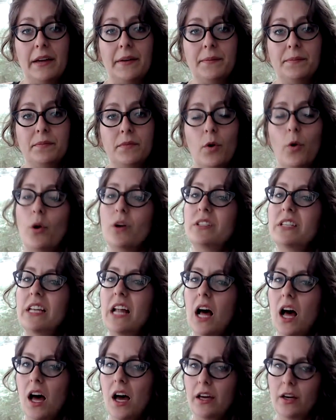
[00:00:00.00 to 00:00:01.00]
Or is it
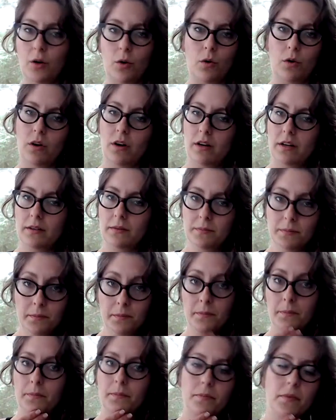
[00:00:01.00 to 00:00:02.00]
Igor?
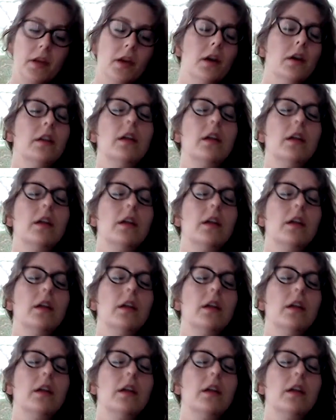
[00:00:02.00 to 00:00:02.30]
No.